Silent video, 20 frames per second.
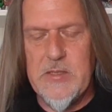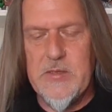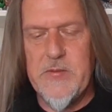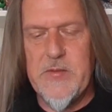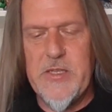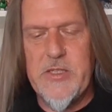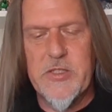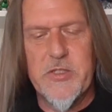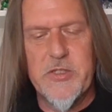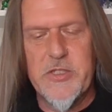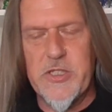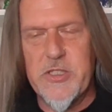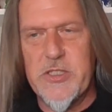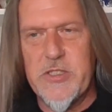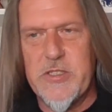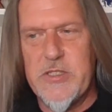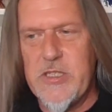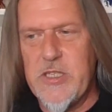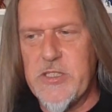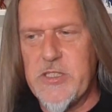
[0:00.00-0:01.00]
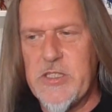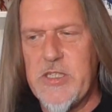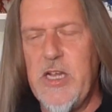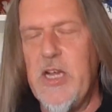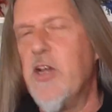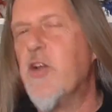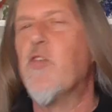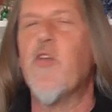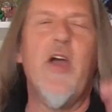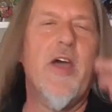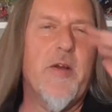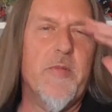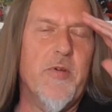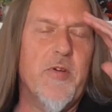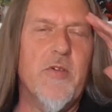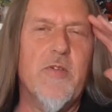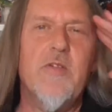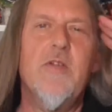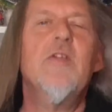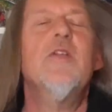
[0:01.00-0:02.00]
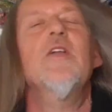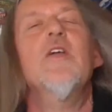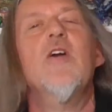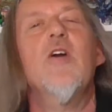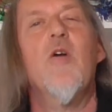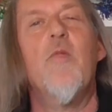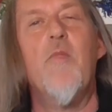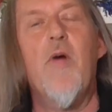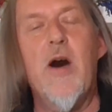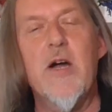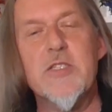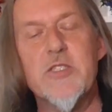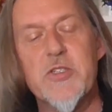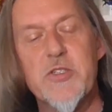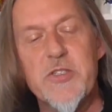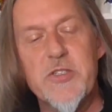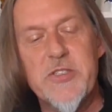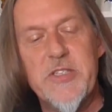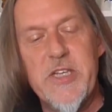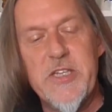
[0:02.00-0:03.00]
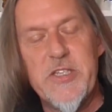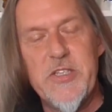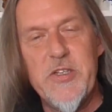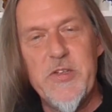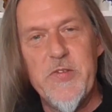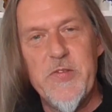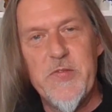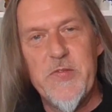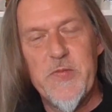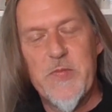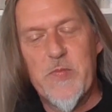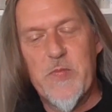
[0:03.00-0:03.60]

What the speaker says: these are just incredible monsters that you've